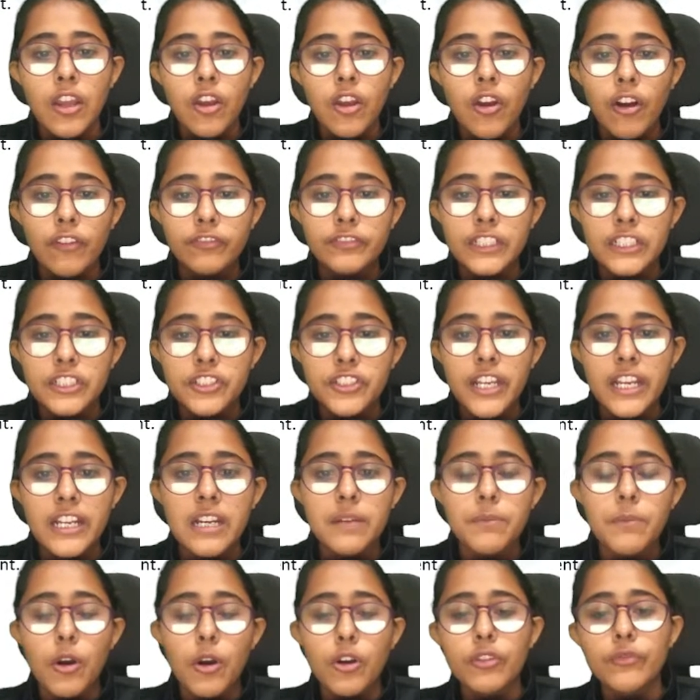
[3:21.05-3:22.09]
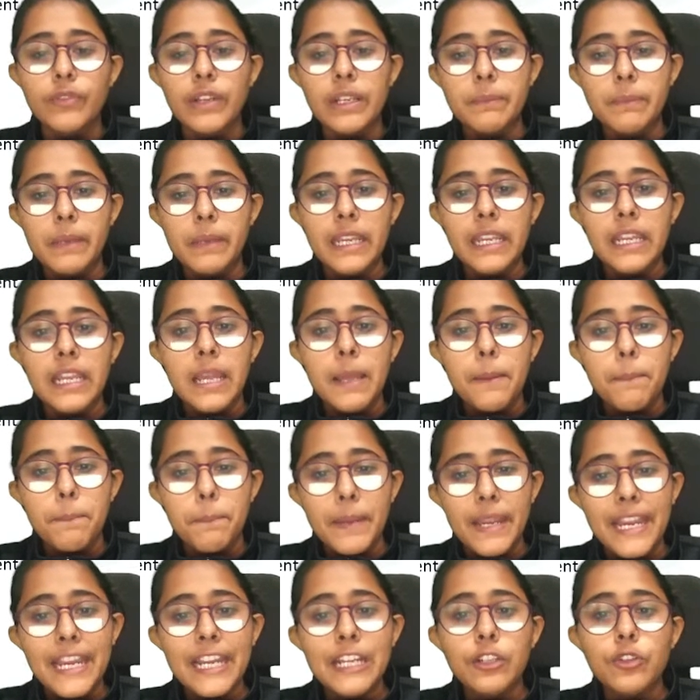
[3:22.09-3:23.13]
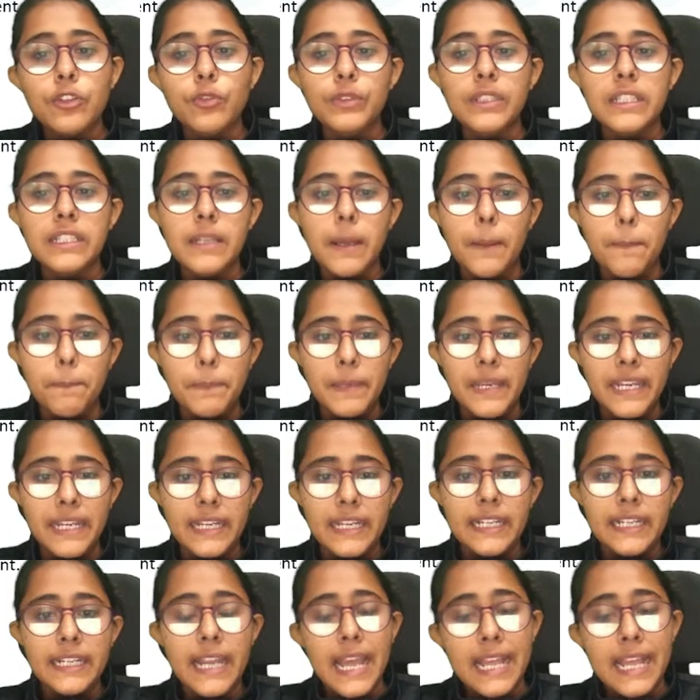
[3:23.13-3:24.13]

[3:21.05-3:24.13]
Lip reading: of the check amount will be paid to the complainant,